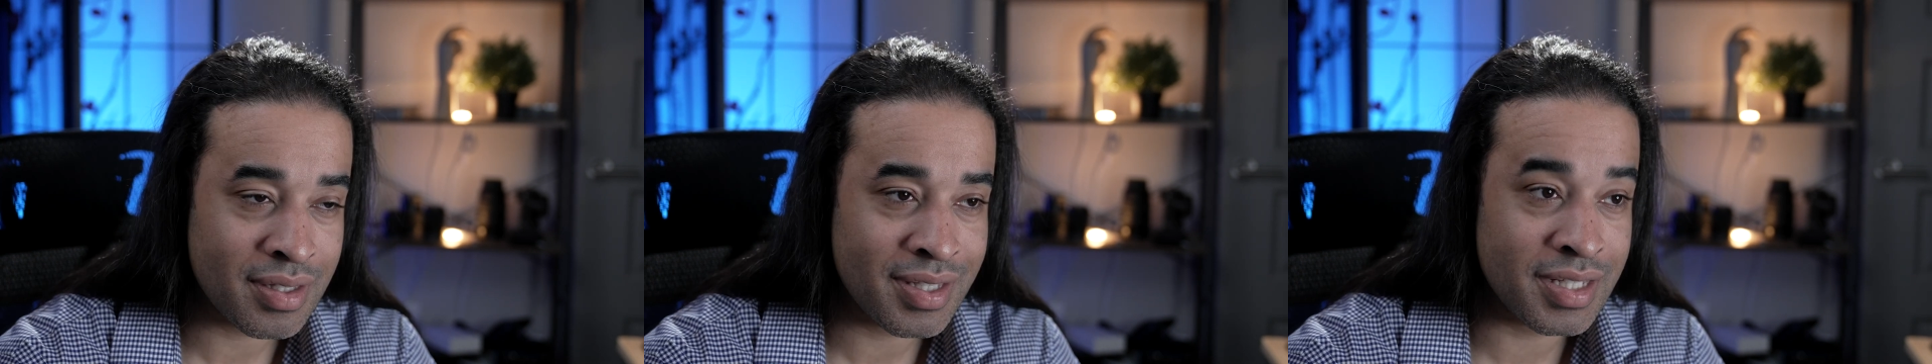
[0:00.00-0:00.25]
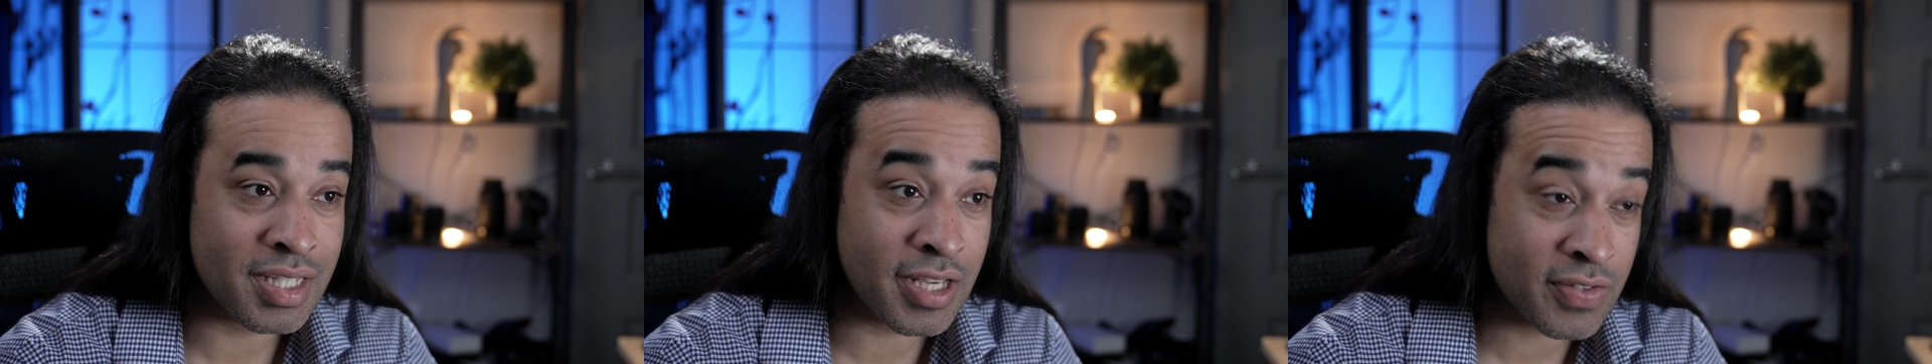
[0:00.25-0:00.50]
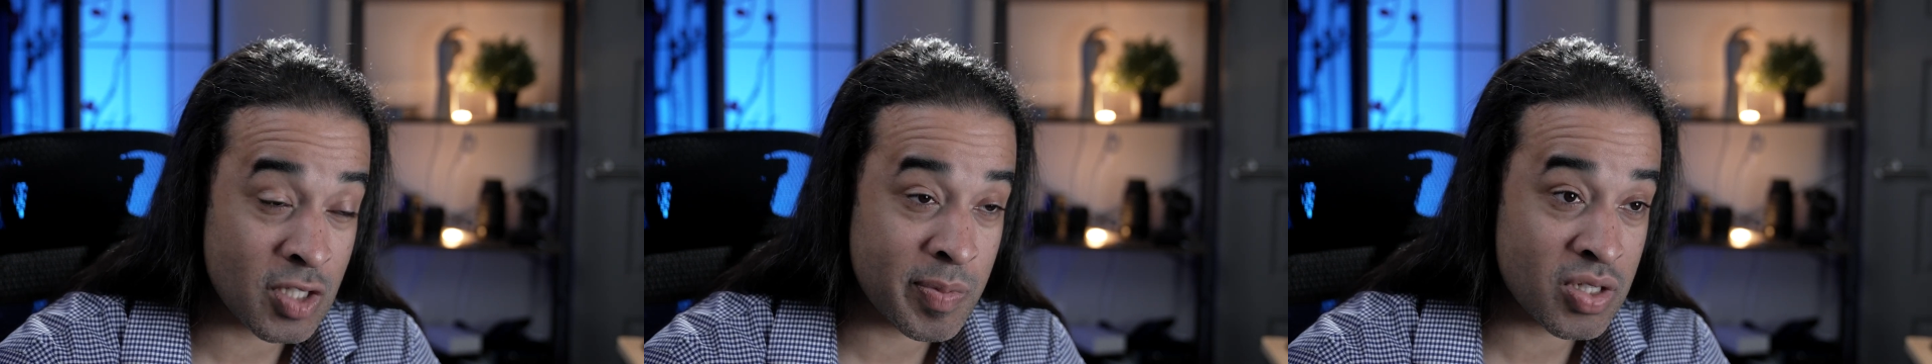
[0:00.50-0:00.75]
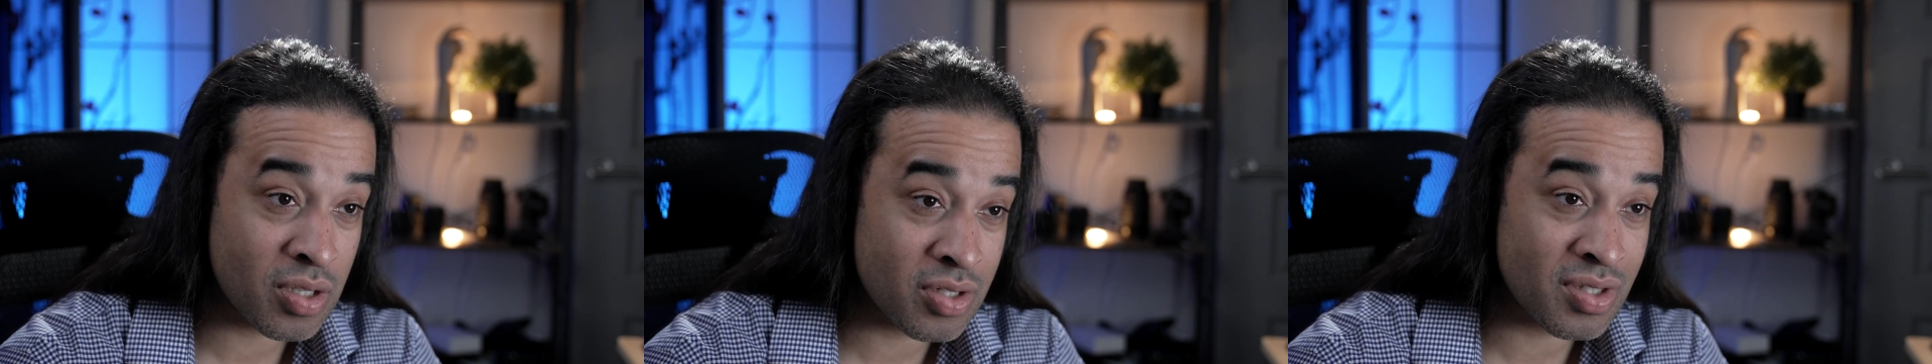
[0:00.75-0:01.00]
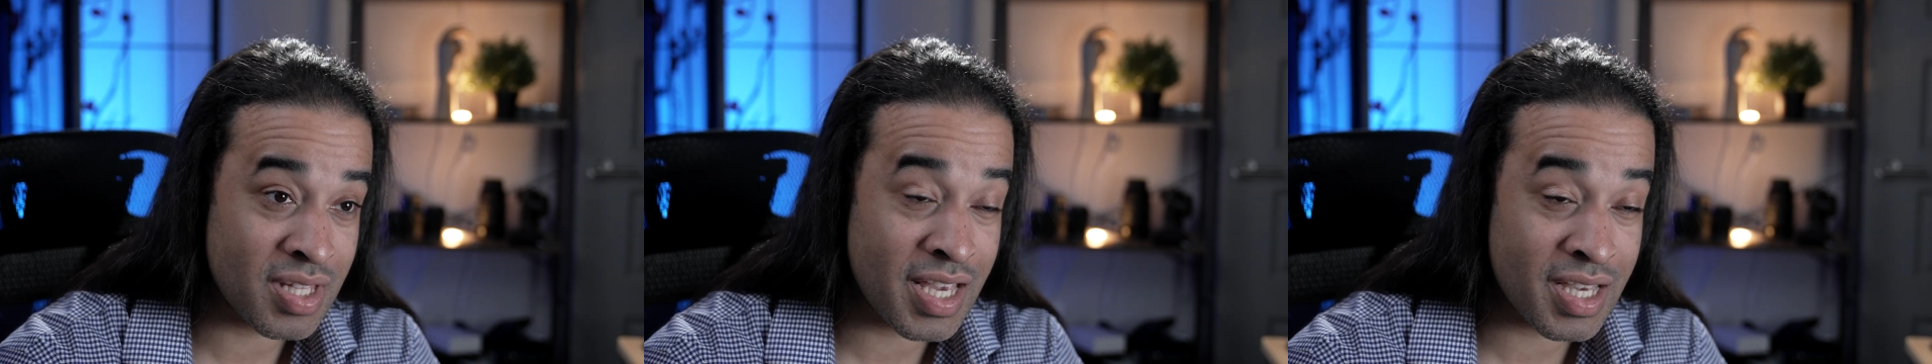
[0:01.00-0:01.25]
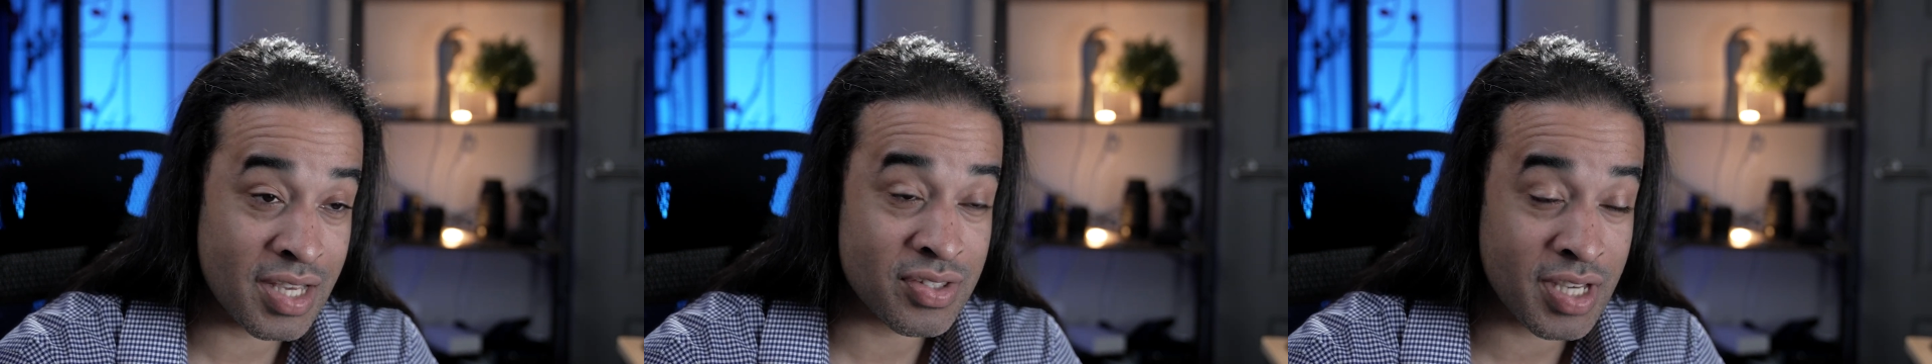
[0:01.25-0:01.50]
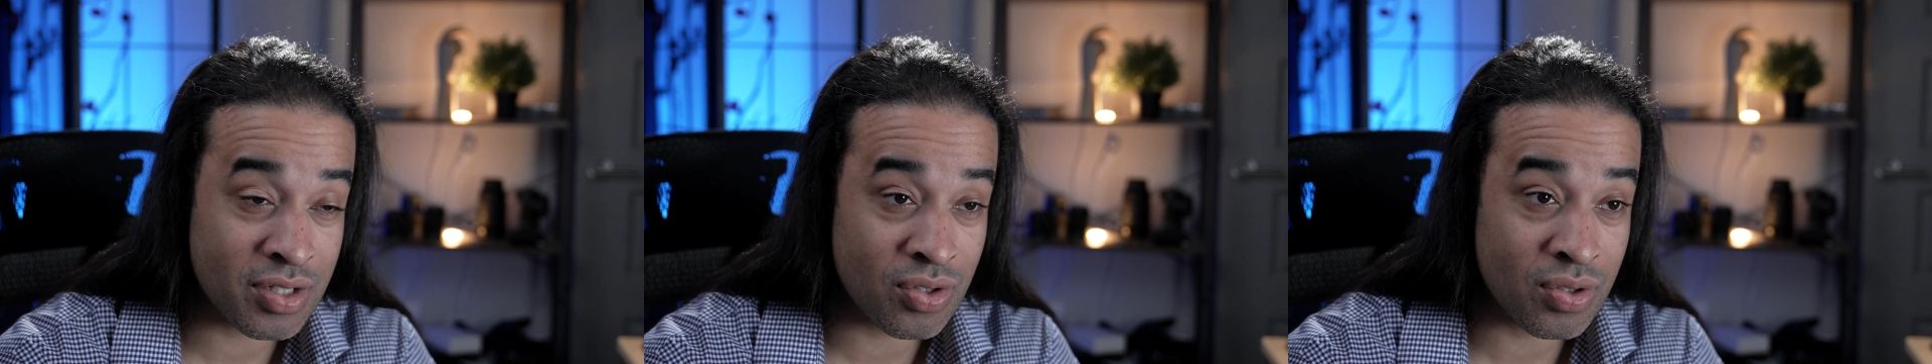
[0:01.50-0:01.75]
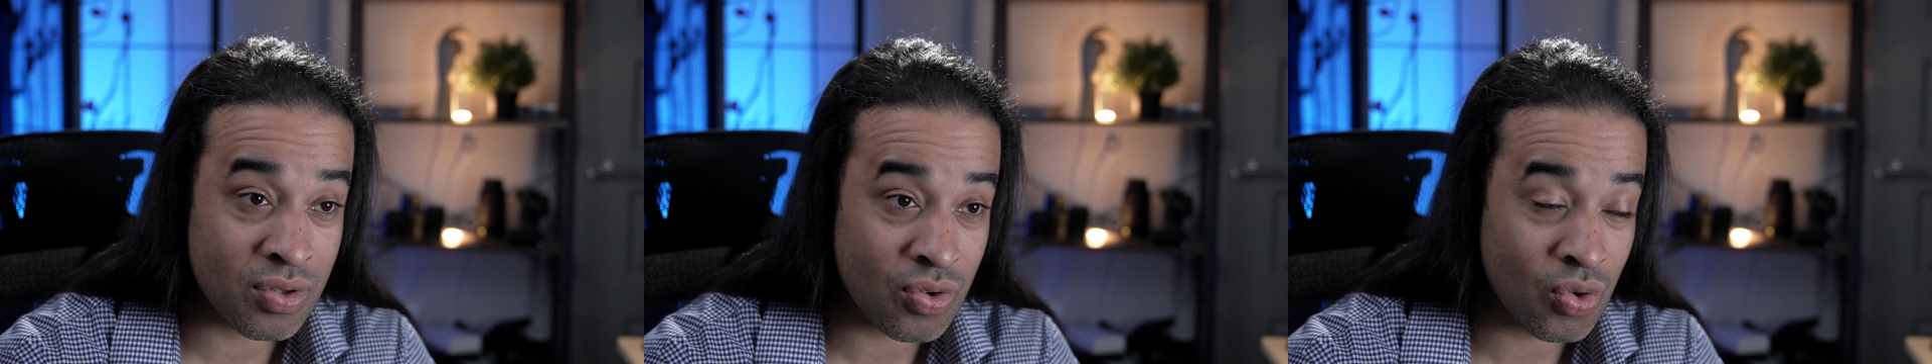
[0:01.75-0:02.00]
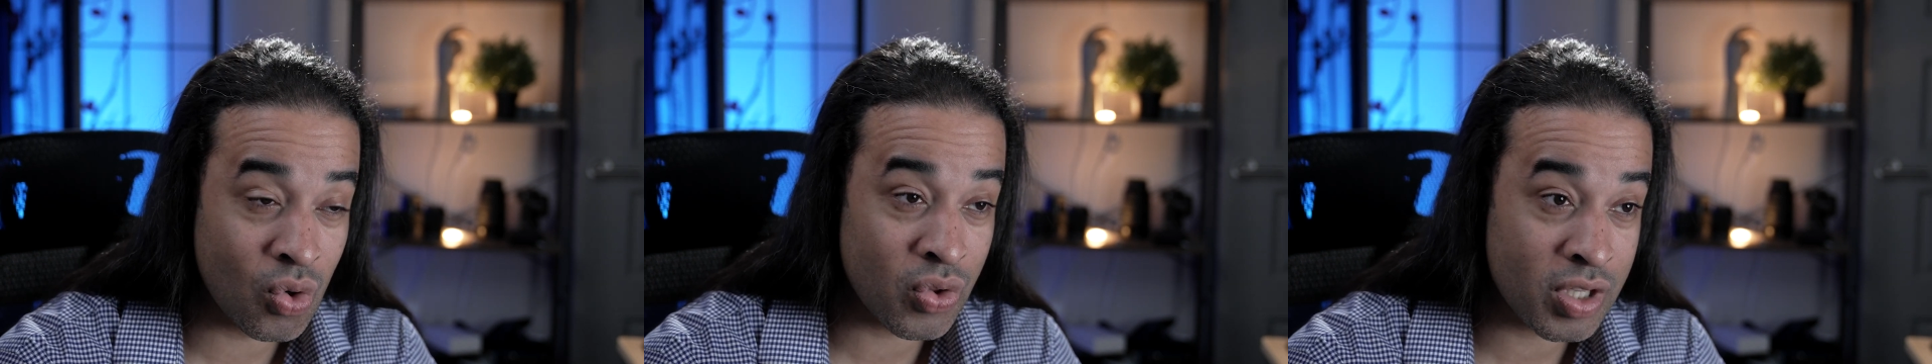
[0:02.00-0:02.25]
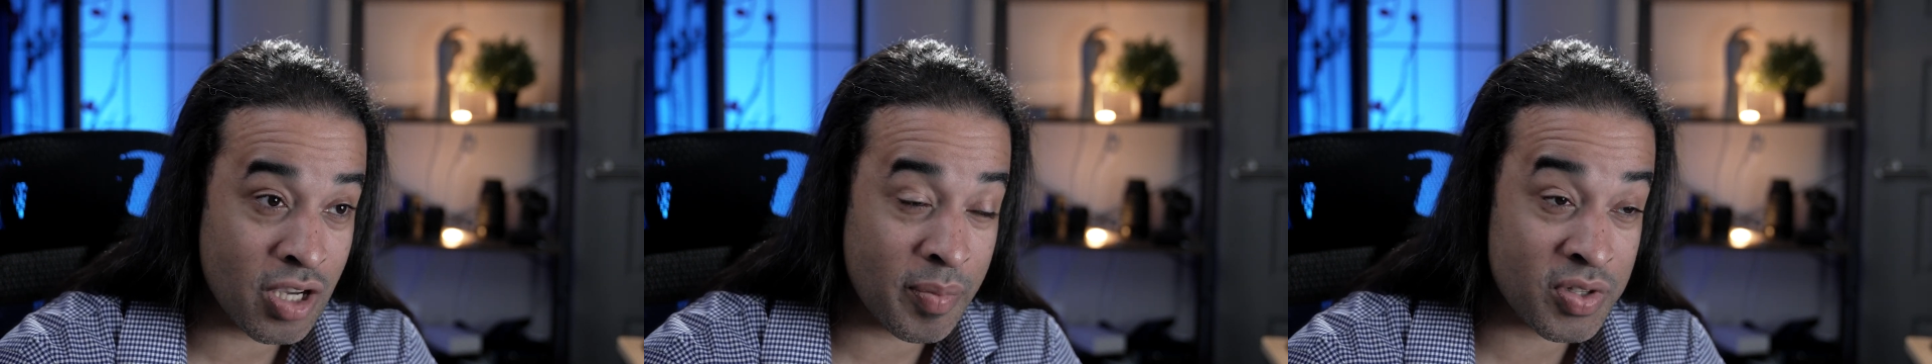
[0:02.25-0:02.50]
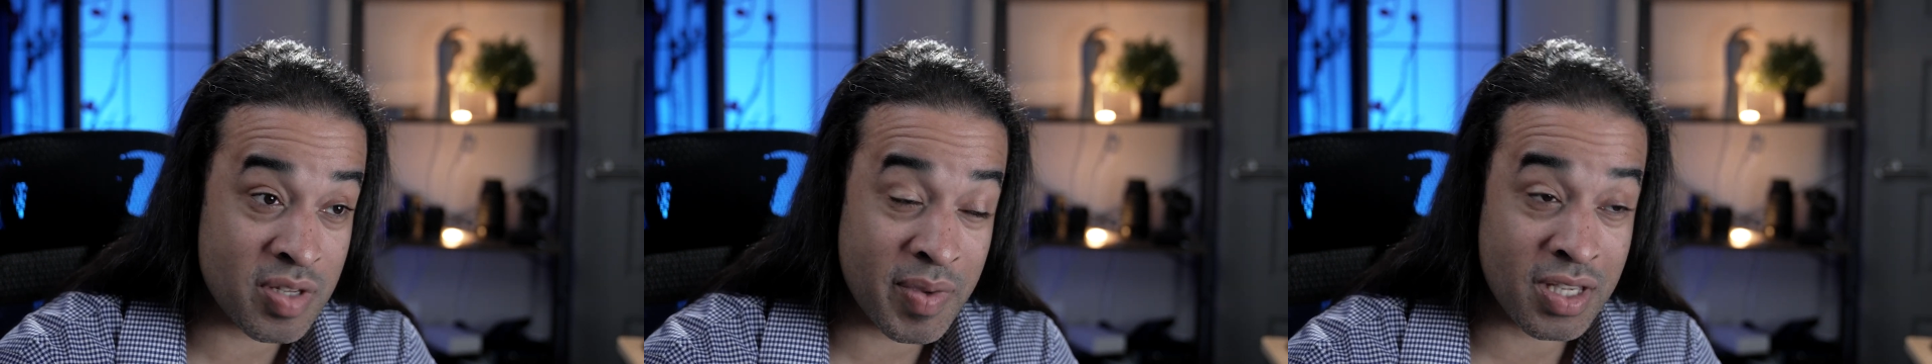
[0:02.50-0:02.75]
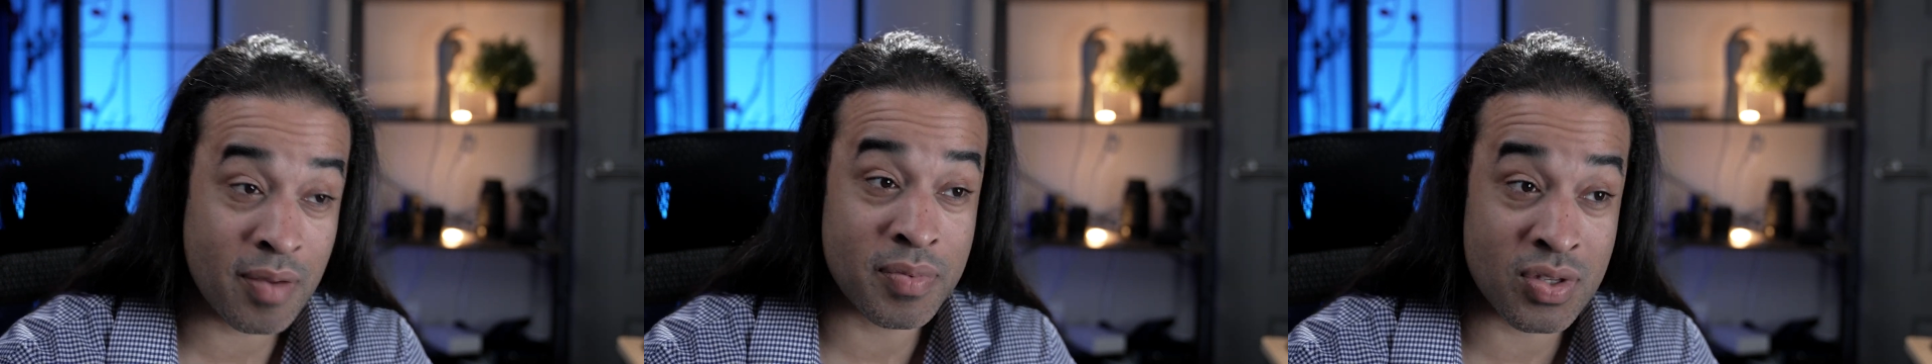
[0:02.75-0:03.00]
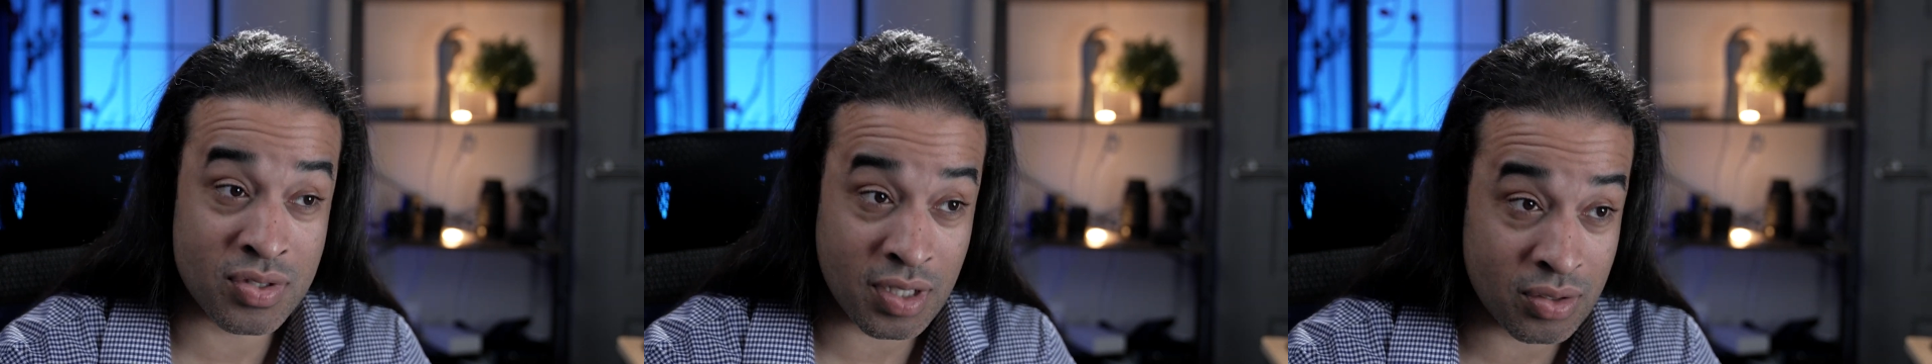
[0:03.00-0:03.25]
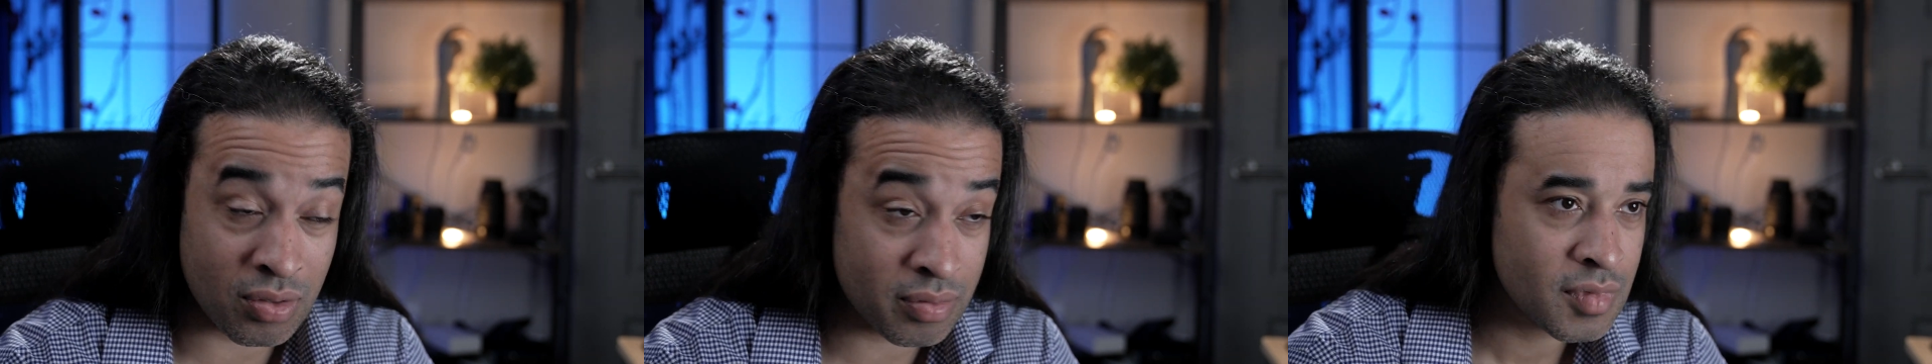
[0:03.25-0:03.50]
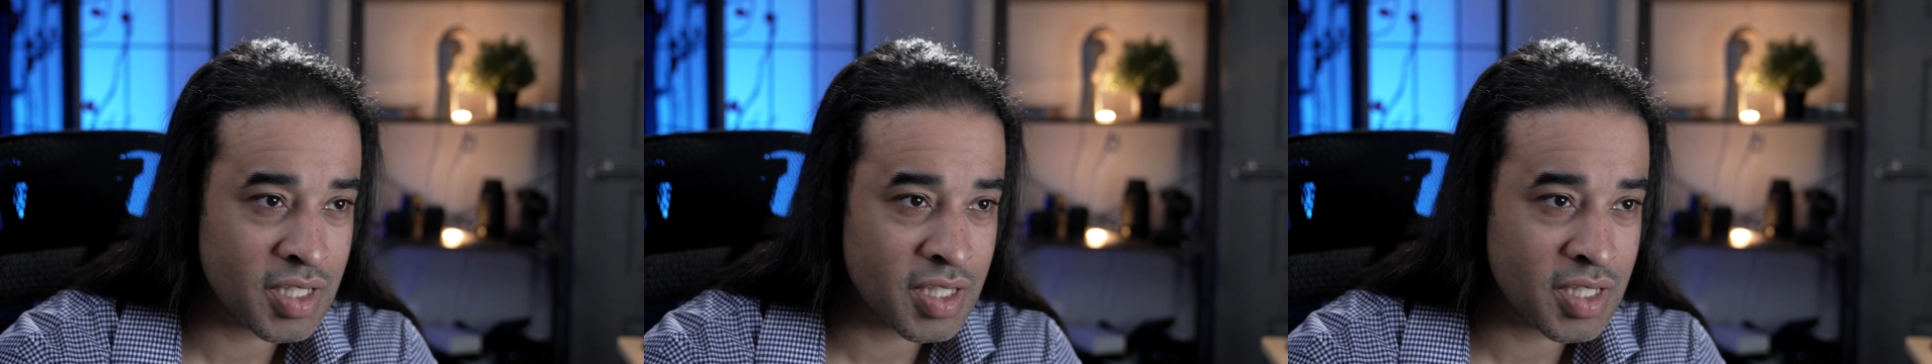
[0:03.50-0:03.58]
ETFs that specialize in the AI sector, or the companies that make up this sector.